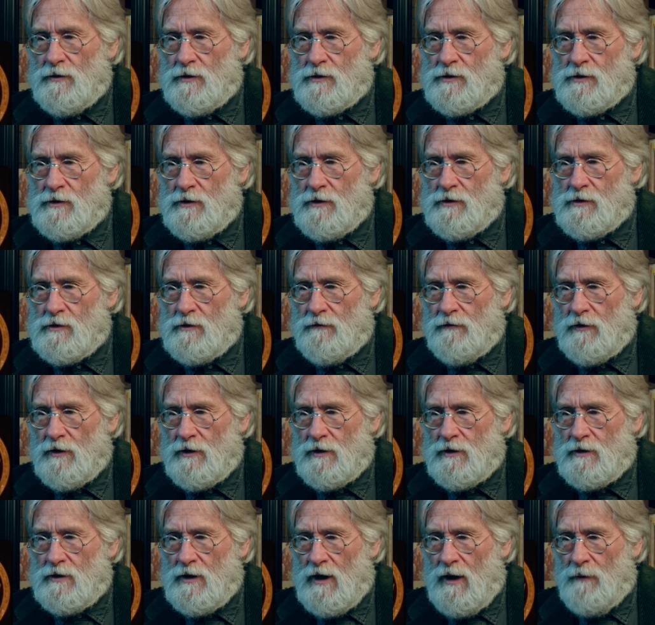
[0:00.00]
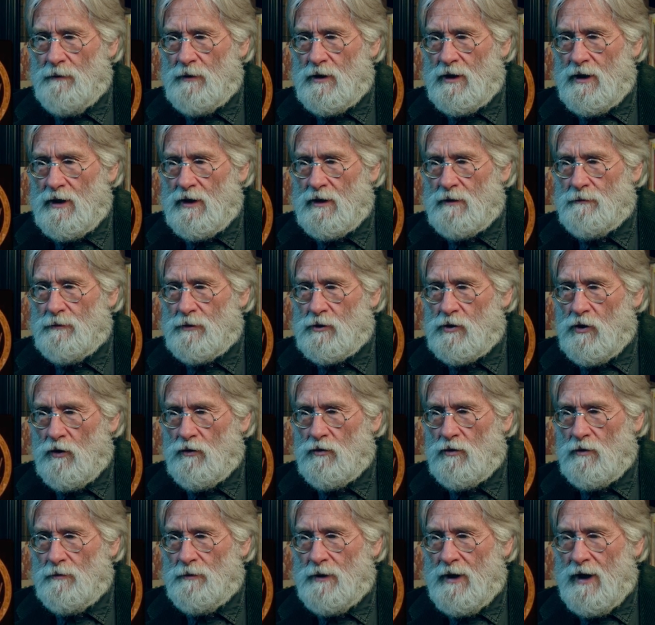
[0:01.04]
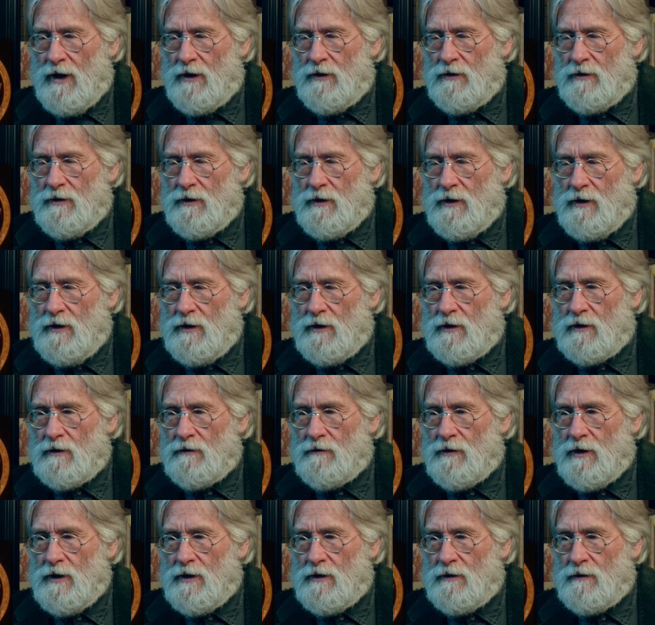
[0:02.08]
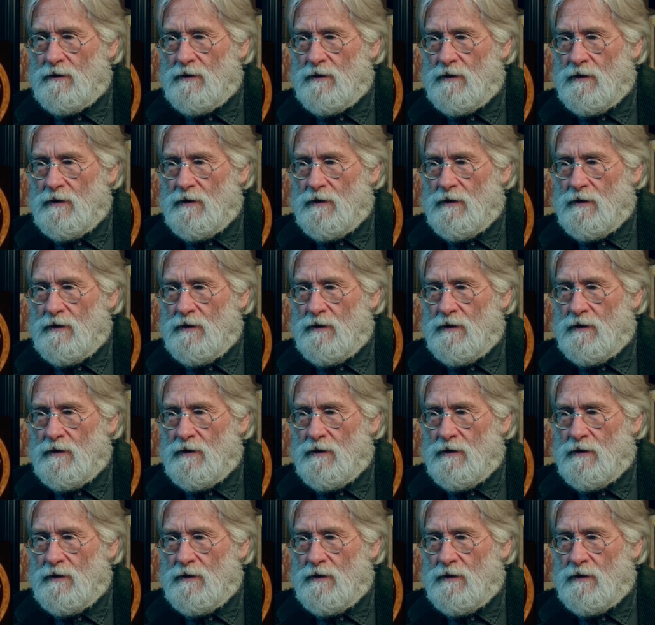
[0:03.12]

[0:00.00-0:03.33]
this is this is a very dominating total pattern here, right?